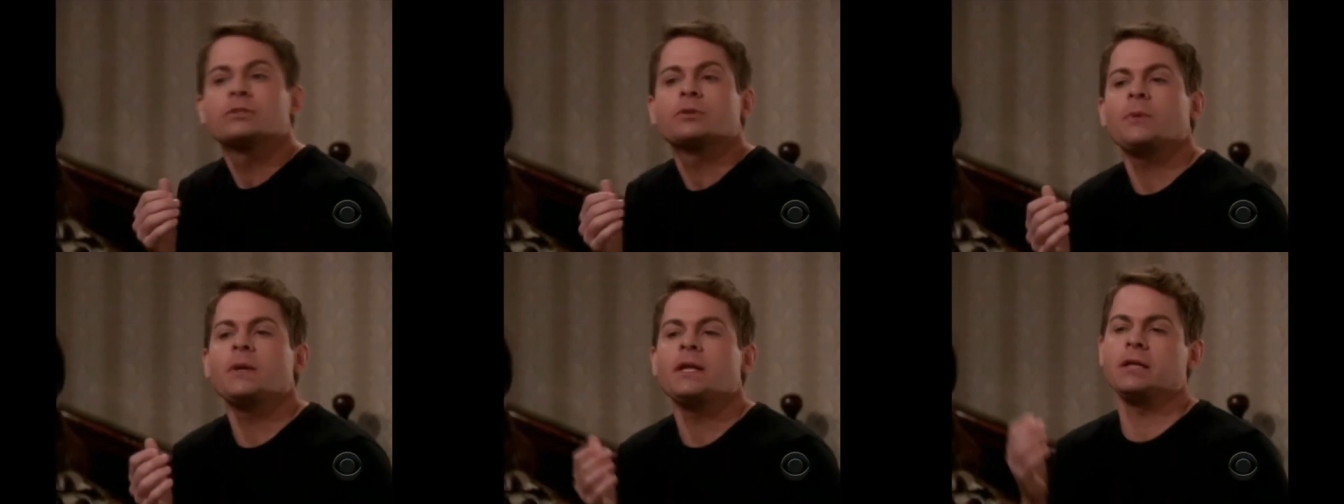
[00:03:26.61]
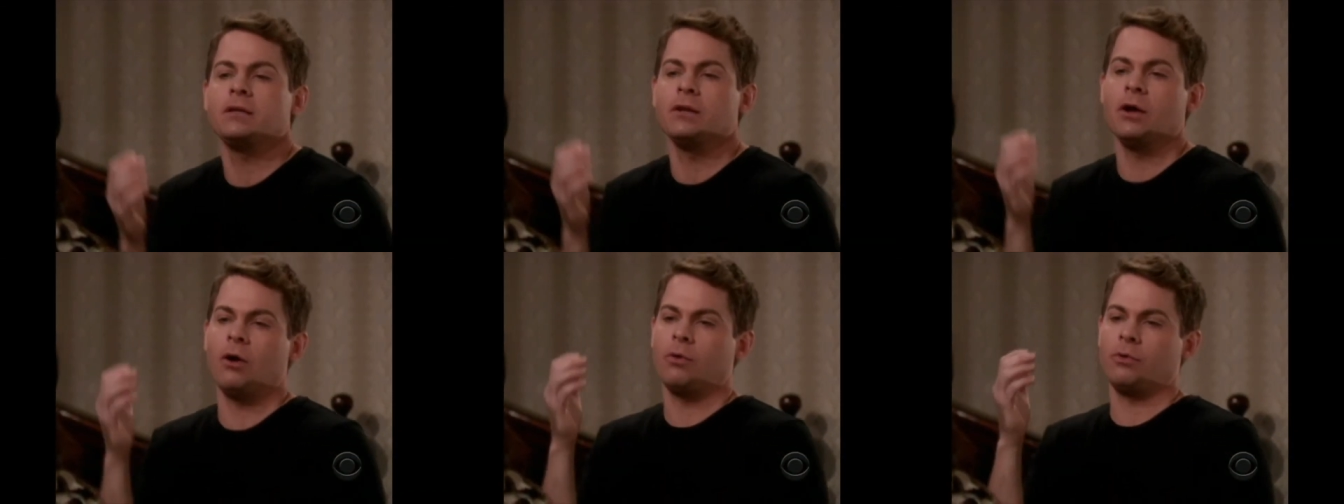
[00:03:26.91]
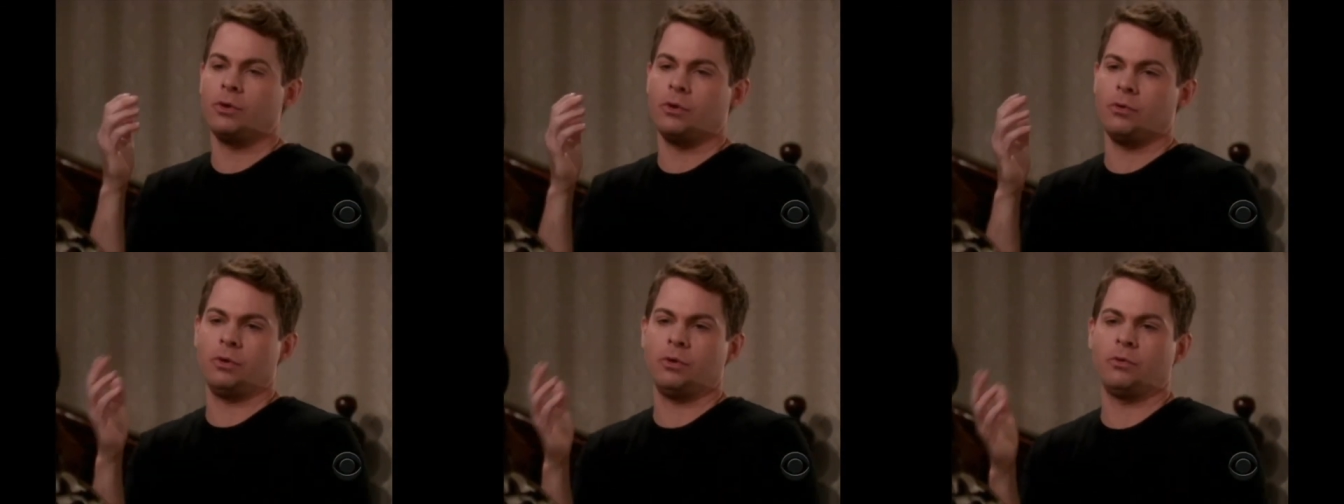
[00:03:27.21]
No, sweetie,
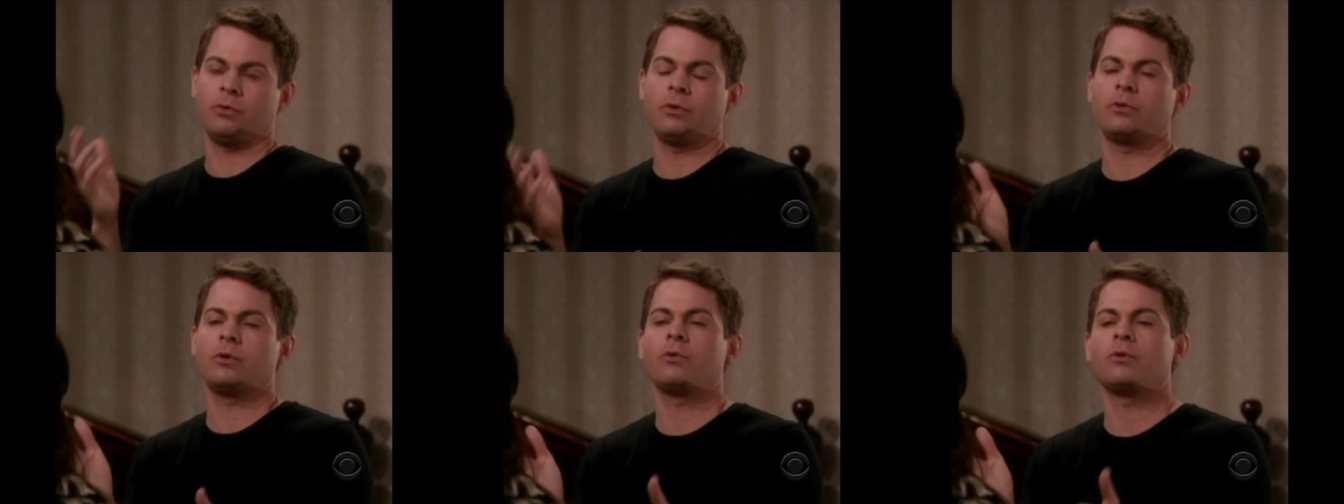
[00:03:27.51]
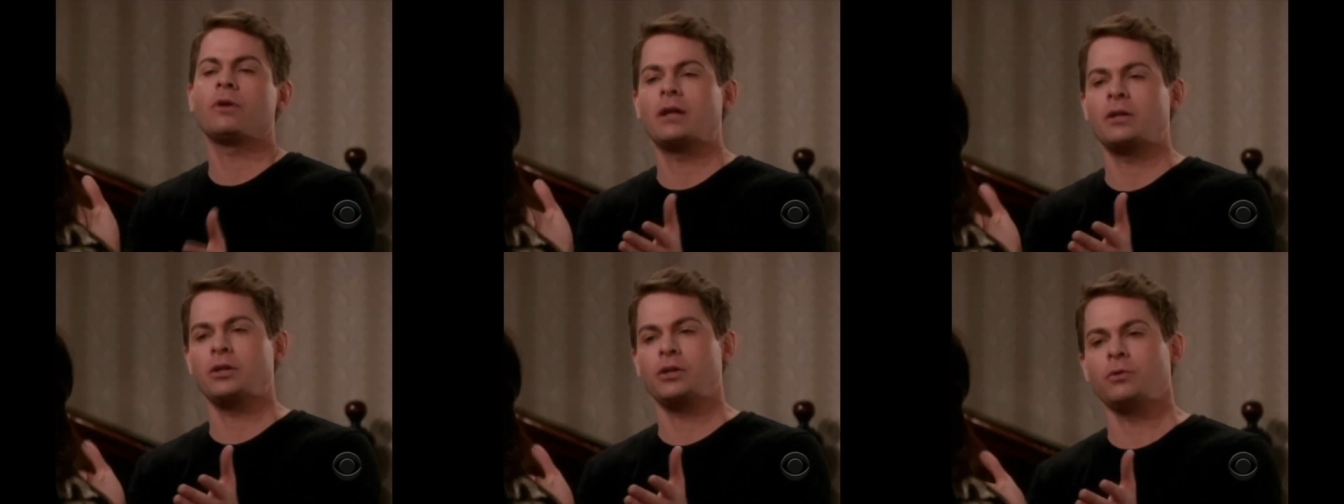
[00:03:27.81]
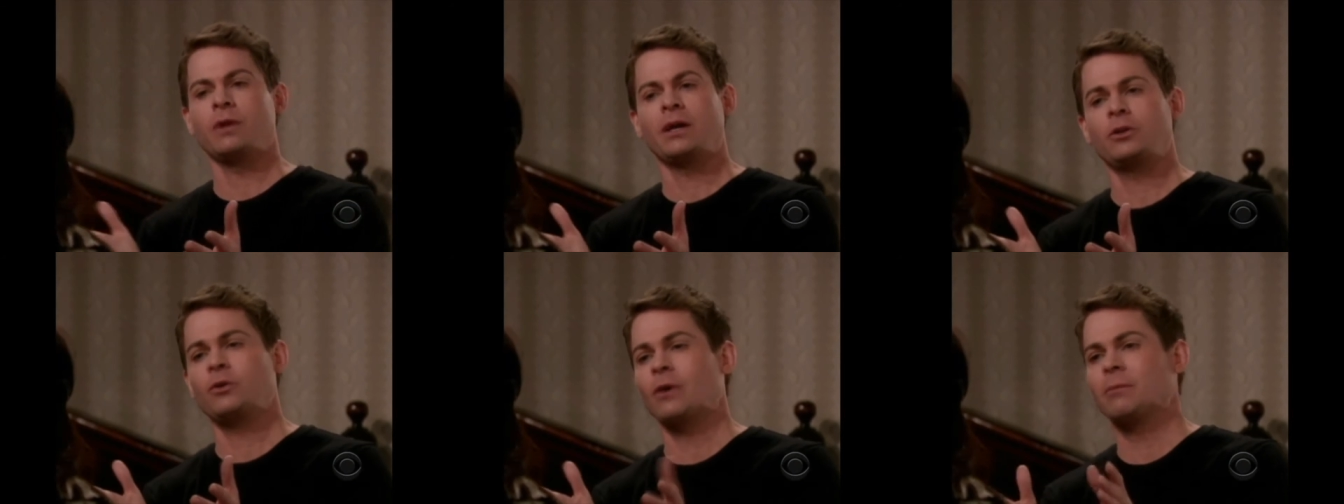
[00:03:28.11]
no, no, no, no, no,
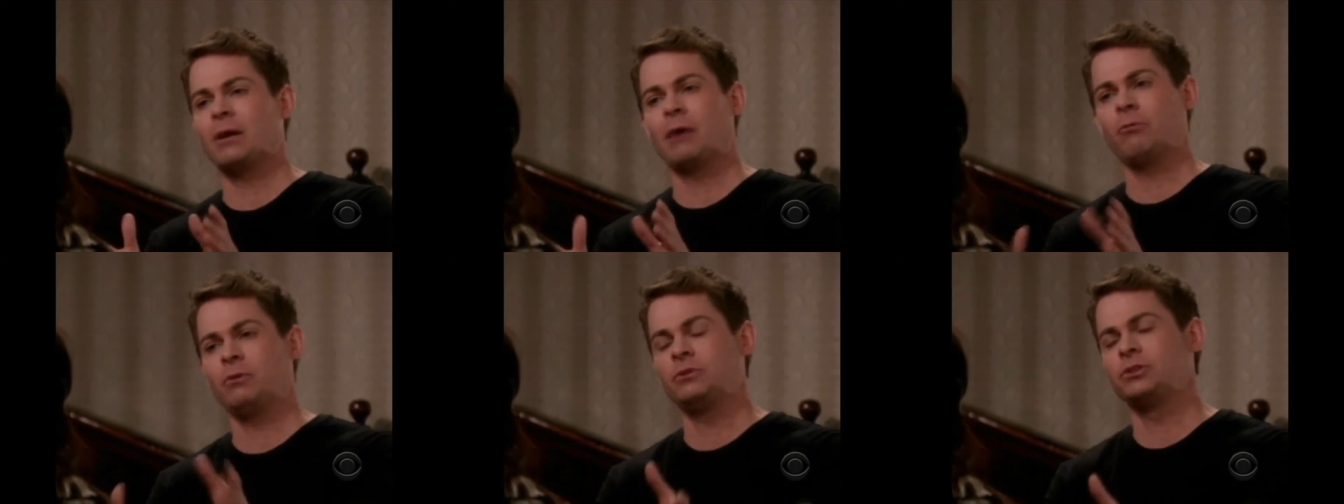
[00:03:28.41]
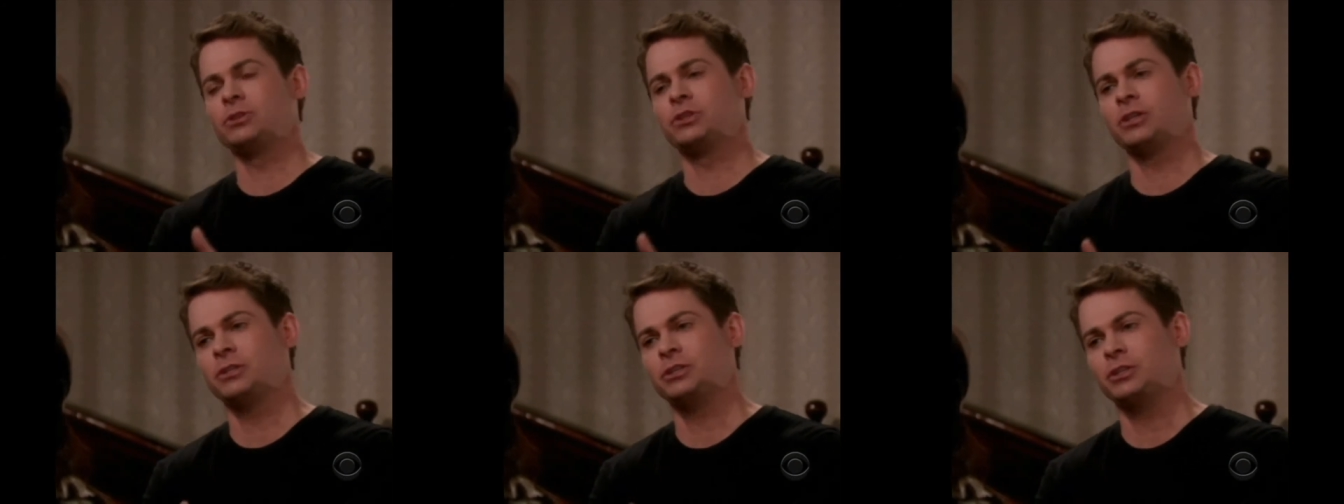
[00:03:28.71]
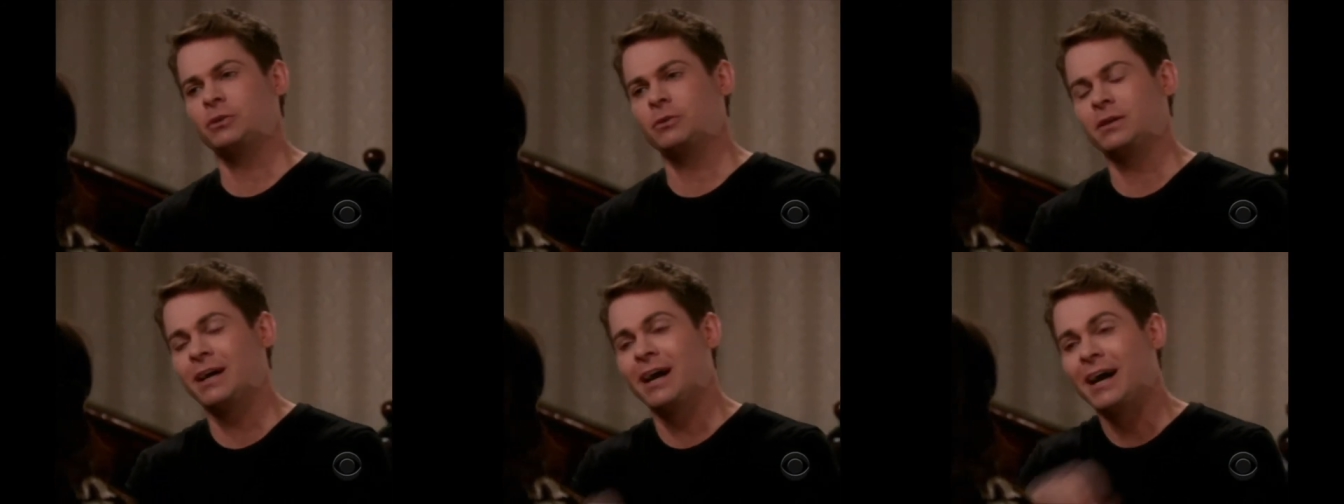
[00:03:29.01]
not you, not you. I wouldn't judge you.